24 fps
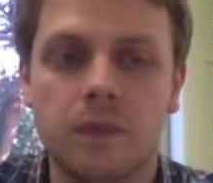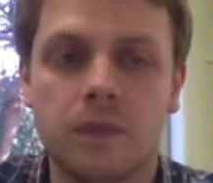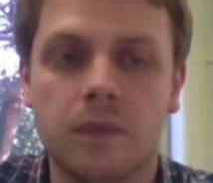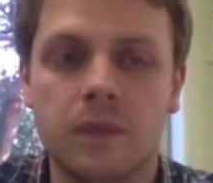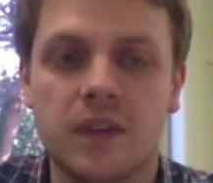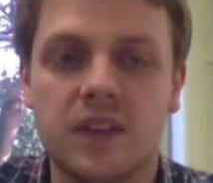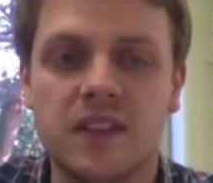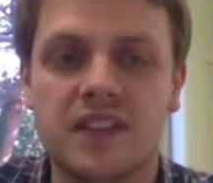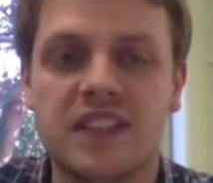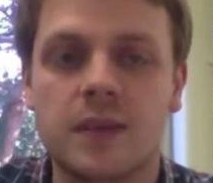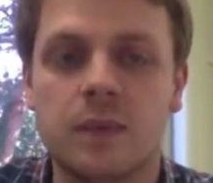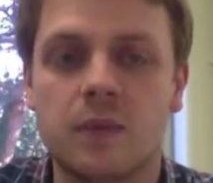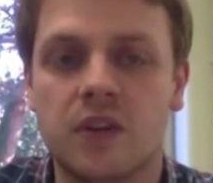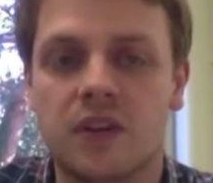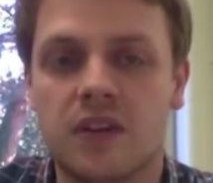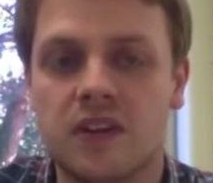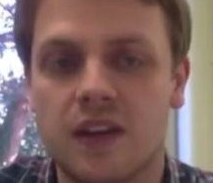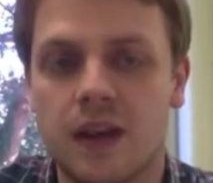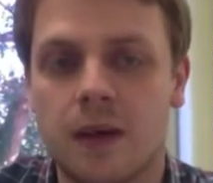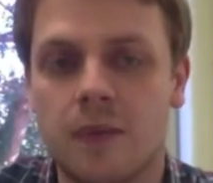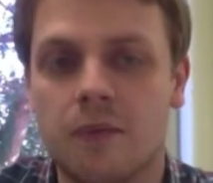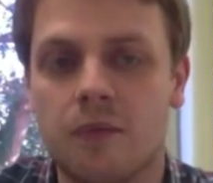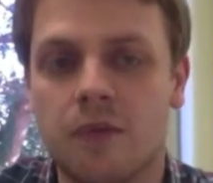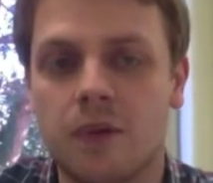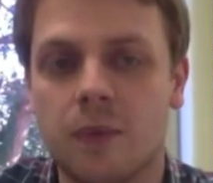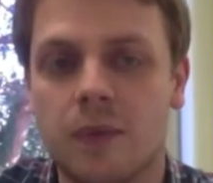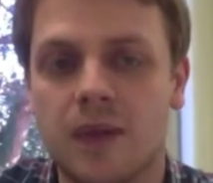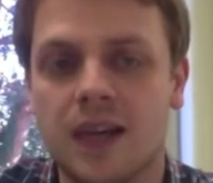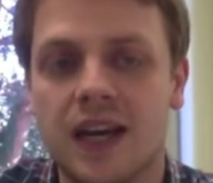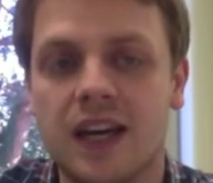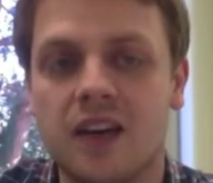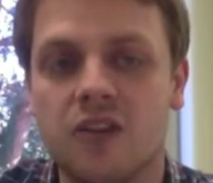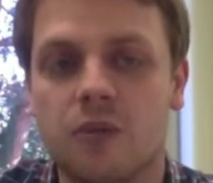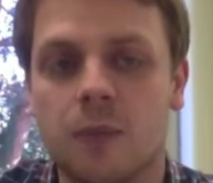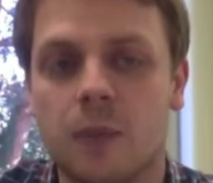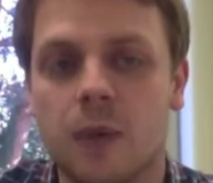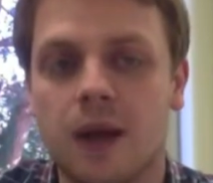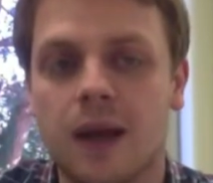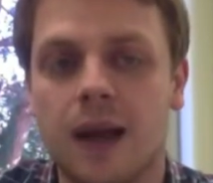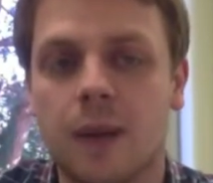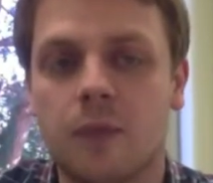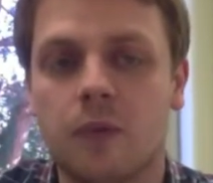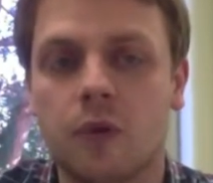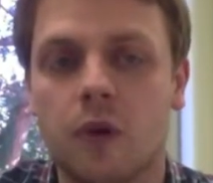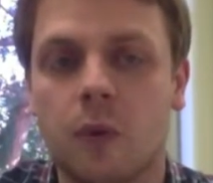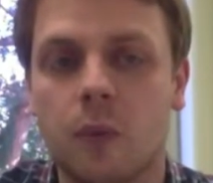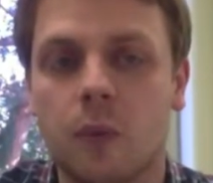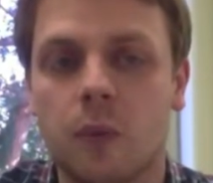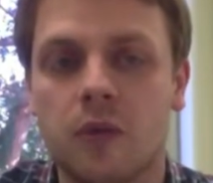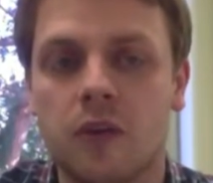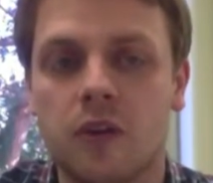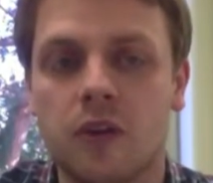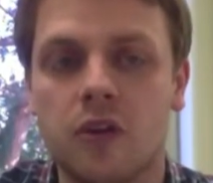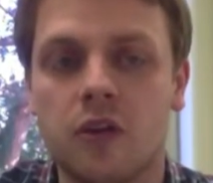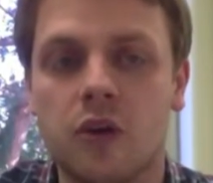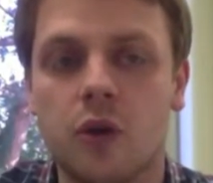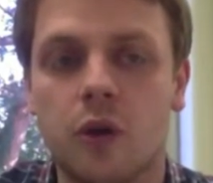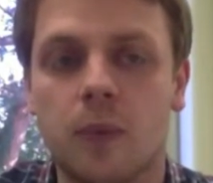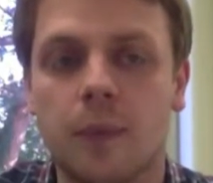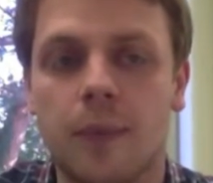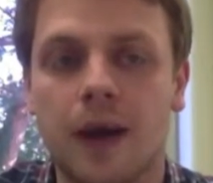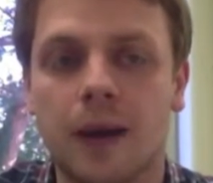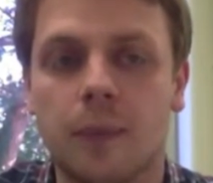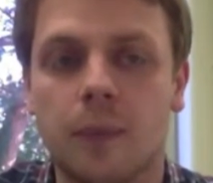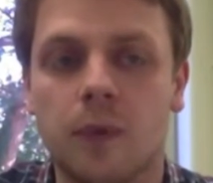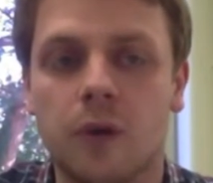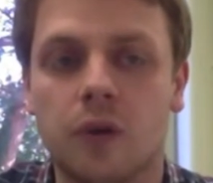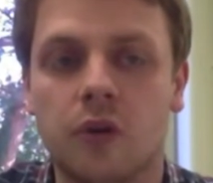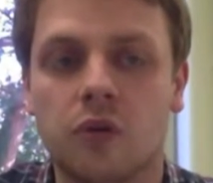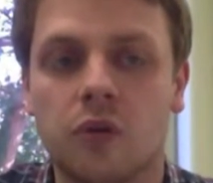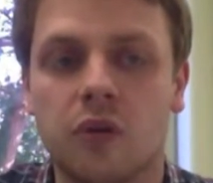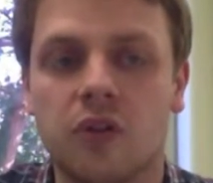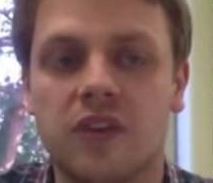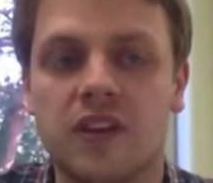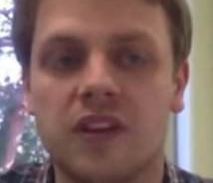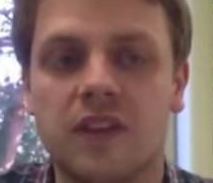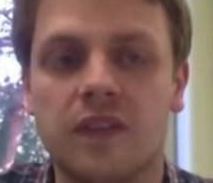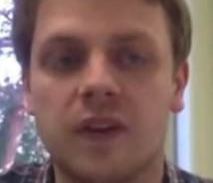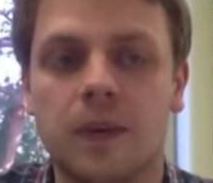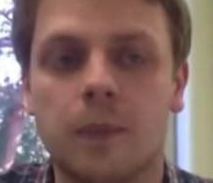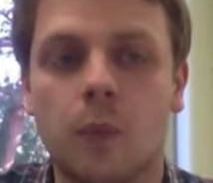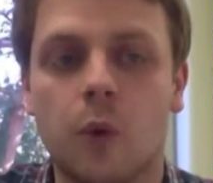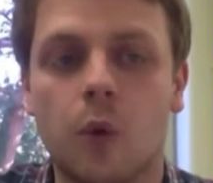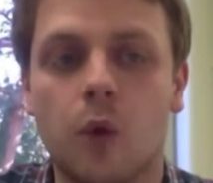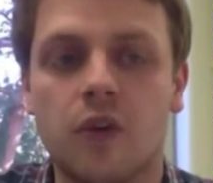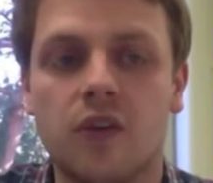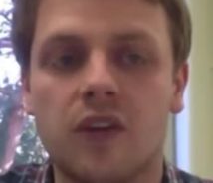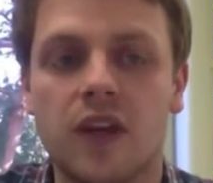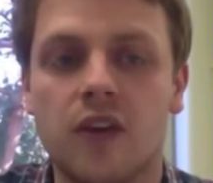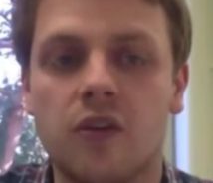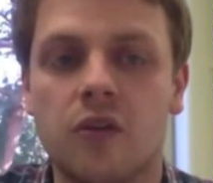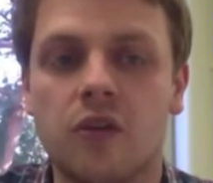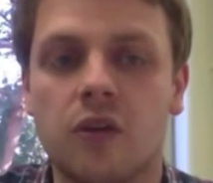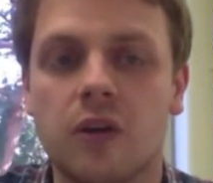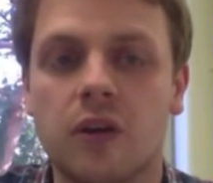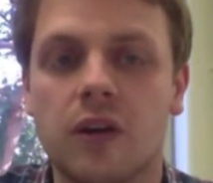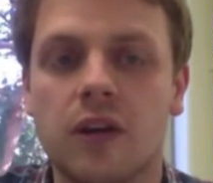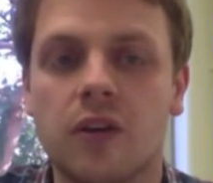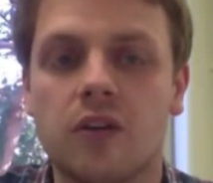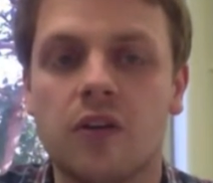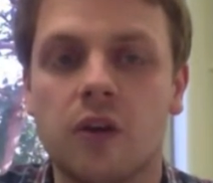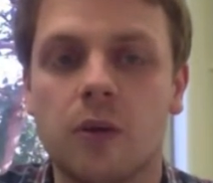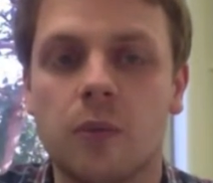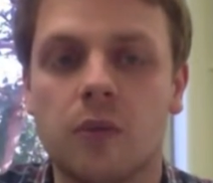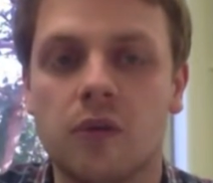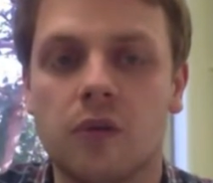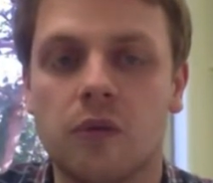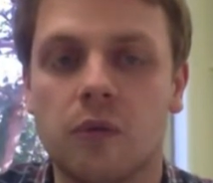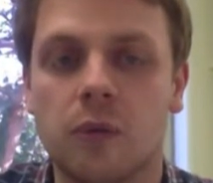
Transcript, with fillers: This seemed to stem from the age of my laptop, with the newer MacBooks receiving more attention in terms of